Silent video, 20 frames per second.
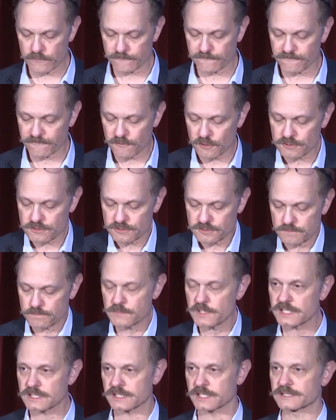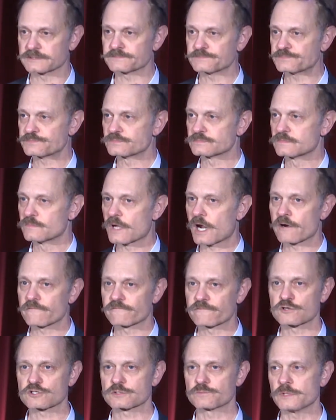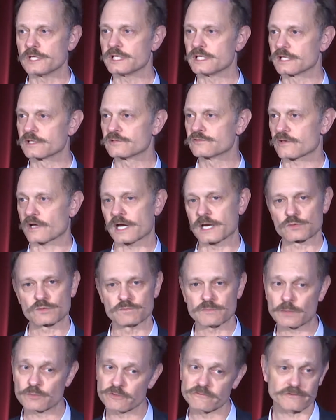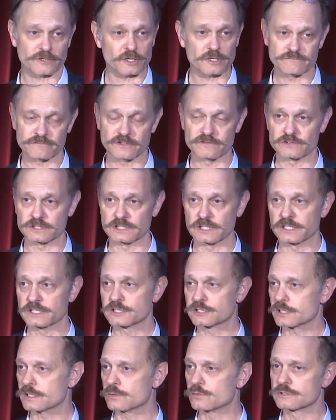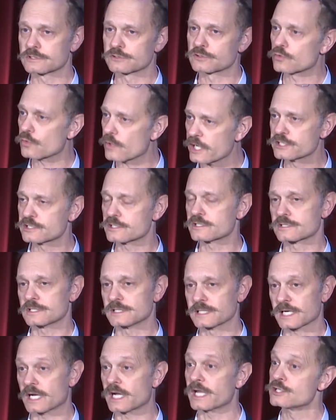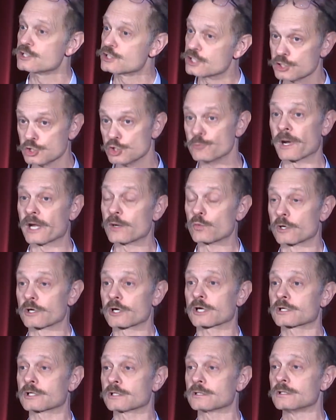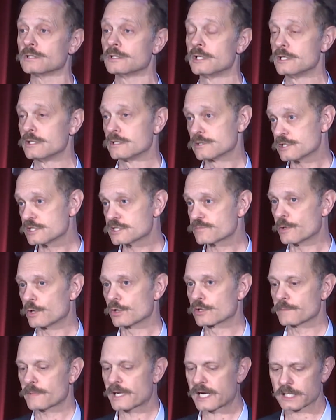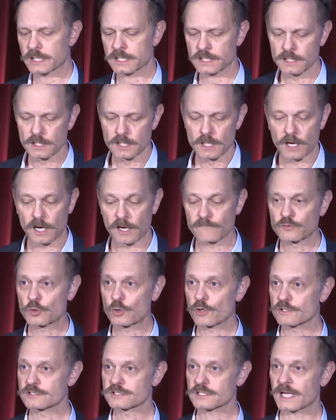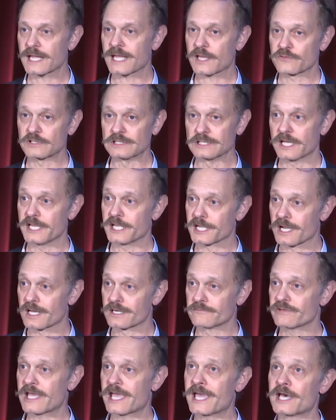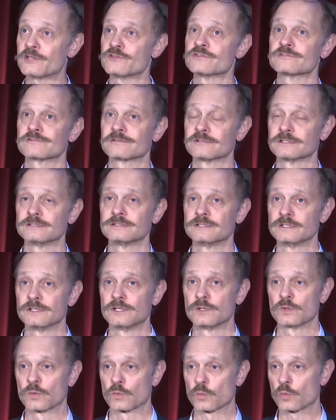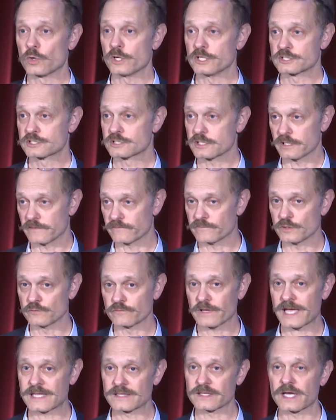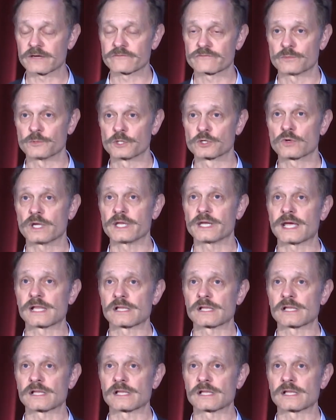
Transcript: first meetings, I remember very vividly. She was gracious and kind. She knew my work. She spoke about it. Of course, I had the laying on of hands, which, if you've had that from a great